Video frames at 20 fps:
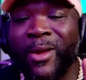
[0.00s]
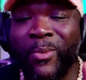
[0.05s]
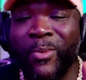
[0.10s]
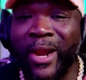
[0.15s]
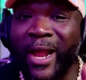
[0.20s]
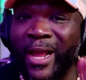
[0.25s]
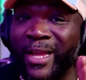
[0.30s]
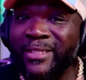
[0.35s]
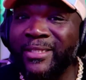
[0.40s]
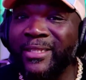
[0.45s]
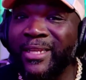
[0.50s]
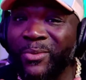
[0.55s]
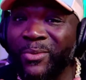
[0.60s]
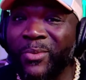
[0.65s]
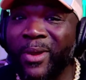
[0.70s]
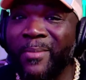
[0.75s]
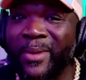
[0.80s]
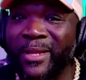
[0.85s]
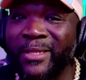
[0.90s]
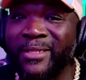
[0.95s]
when I see
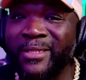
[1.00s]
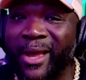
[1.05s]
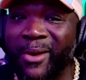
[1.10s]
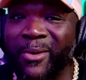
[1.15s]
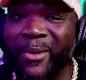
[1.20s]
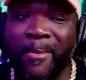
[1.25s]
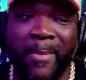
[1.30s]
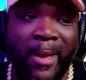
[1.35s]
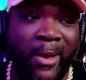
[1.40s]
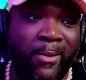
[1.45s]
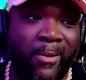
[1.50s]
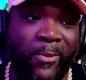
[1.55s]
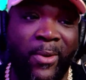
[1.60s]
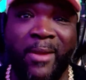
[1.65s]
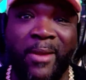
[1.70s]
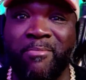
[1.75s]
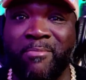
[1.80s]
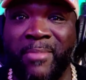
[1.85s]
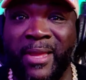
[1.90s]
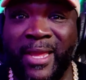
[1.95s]
women talk about
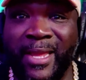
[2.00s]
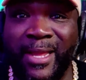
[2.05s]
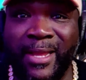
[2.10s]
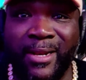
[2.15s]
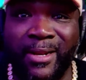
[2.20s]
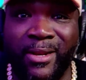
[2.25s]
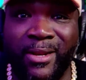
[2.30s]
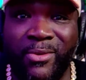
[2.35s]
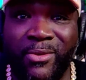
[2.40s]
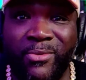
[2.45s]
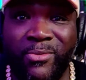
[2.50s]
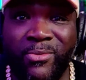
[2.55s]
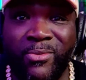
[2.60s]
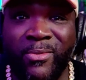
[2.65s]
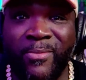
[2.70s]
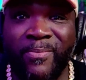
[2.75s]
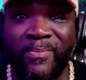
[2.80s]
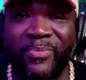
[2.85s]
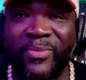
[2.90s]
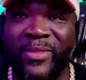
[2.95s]
what men do,
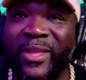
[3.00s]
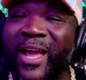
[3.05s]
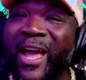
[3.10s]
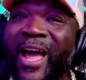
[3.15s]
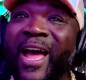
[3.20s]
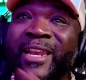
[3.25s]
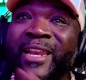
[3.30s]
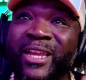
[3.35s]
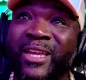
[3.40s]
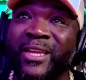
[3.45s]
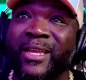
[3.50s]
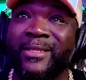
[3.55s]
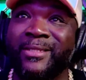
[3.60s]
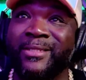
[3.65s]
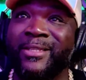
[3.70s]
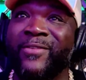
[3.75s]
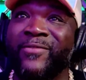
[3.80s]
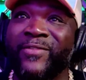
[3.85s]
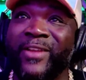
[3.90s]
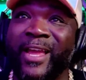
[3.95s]
I look at
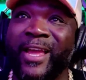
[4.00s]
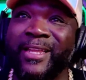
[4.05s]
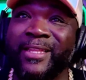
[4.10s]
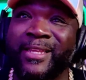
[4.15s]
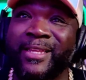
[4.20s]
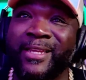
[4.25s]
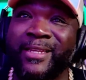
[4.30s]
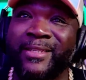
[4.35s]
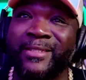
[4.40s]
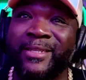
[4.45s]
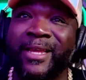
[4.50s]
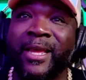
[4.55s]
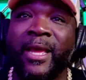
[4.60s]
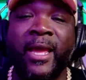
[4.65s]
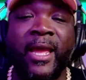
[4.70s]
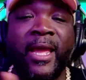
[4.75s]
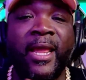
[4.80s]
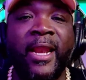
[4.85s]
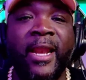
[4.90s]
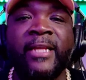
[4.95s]
stuff like this
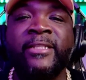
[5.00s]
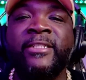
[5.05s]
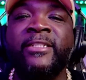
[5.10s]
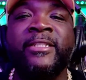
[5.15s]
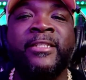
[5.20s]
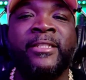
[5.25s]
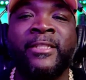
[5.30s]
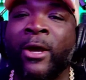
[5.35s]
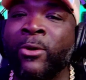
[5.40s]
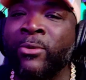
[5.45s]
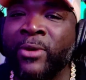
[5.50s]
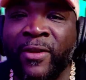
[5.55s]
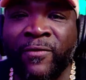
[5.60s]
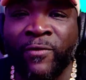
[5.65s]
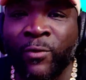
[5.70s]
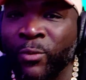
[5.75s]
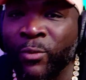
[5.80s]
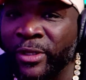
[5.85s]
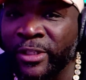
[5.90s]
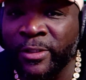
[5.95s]
and I just don't even
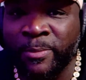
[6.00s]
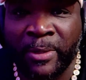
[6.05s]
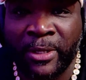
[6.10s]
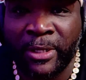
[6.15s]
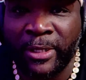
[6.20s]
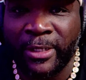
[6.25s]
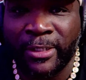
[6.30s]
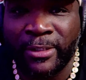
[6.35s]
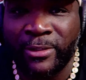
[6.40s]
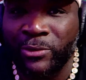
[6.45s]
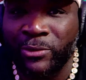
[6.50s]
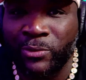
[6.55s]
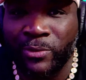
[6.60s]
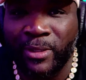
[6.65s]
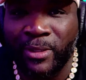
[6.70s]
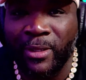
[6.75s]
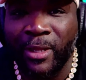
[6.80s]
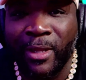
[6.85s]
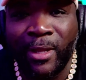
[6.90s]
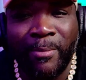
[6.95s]
respond to
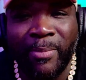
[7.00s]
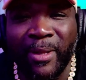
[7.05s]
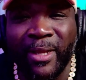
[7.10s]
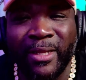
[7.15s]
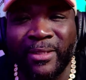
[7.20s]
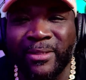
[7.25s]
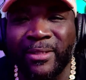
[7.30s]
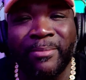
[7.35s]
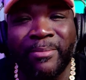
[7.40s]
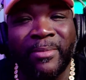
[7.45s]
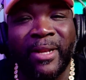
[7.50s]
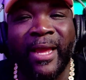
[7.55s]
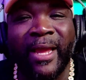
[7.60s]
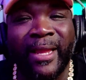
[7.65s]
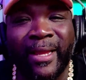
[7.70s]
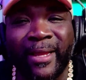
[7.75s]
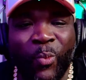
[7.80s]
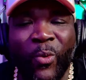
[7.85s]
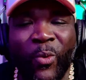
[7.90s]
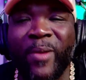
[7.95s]
it because I'm like,
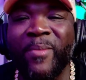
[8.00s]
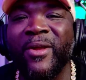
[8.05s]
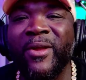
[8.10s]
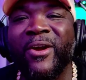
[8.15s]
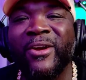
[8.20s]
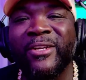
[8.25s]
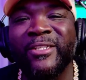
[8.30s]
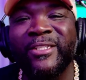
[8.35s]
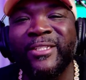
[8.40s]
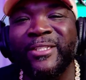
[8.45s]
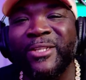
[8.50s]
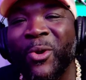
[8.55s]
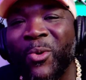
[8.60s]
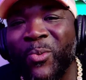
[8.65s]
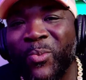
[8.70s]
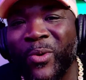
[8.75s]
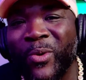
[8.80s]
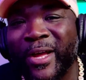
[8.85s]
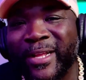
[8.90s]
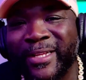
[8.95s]
women are so
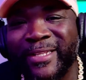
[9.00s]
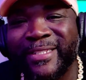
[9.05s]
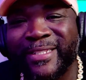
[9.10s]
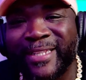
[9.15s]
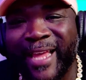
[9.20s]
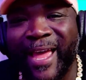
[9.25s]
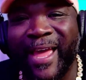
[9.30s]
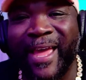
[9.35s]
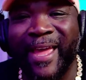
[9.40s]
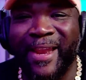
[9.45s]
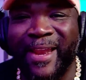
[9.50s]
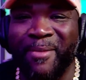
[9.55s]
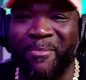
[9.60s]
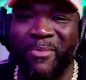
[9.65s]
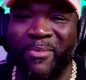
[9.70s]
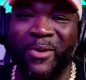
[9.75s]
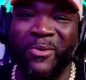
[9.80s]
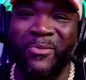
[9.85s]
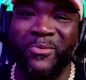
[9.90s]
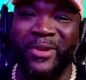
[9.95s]
one-sided,
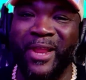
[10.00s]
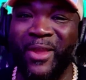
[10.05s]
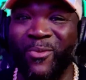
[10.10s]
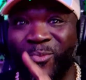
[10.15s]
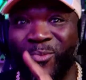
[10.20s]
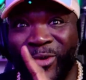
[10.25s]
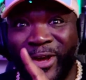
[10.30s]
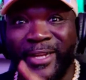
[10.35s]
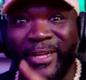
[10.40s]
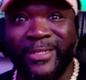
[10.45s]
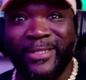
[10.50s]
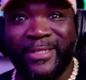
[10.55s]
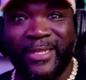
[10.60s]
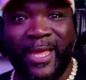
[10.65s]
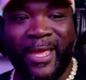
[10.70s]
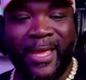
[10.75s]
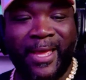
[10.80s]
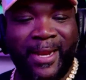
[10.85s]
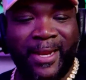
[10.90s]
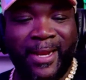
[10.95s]
bro. They
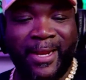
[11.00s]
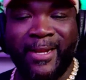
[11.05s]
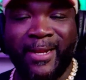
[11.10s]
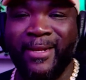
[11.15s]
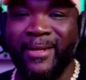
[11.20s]
one-sided,